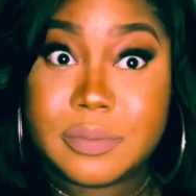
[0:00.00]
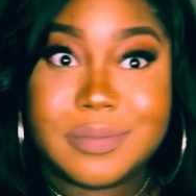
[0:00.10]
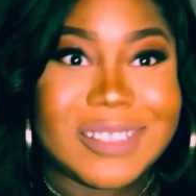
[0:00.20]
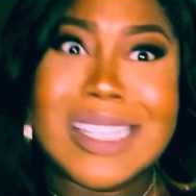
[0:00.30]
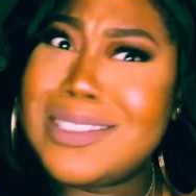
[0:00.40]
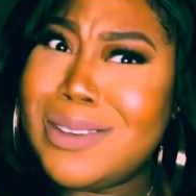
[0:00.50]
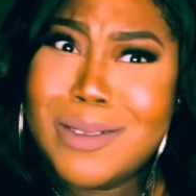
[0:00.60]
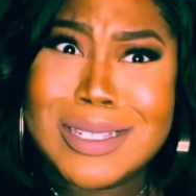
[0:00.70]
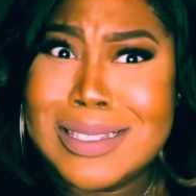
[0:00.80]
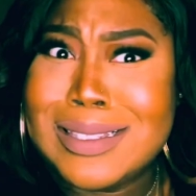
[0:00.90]
because,
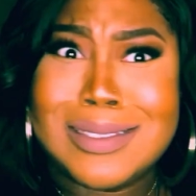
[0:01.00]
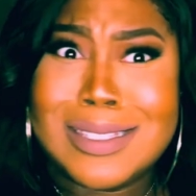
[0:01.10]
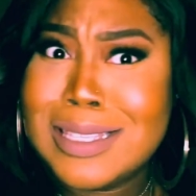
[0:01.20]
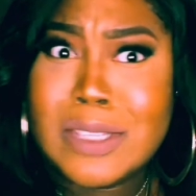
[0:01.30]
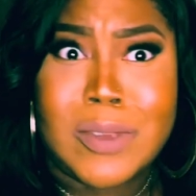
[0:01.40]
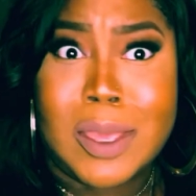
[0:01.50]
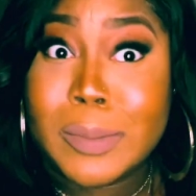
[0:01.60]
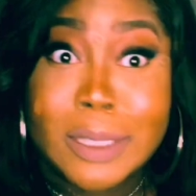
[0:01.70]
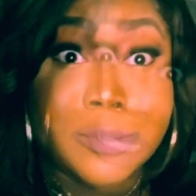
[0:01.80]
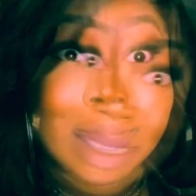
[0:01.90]
this is his
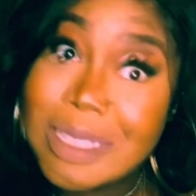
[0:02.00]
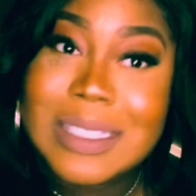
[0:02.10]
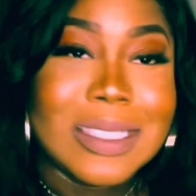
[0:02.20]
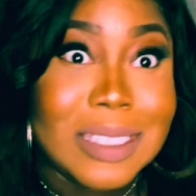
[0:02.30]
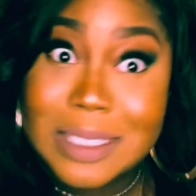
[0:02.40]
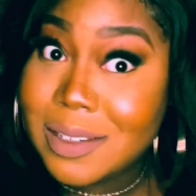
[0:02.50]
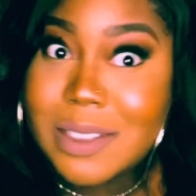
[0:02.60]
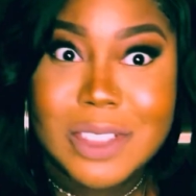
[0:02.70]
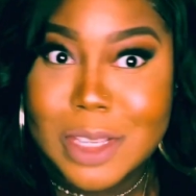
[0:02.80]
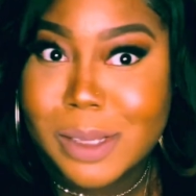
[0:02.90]
family. This is the
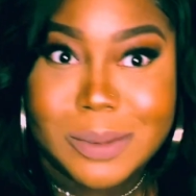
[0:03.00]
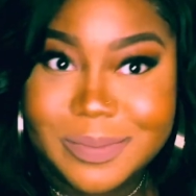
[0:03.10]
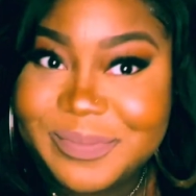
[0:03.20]
Dennis show.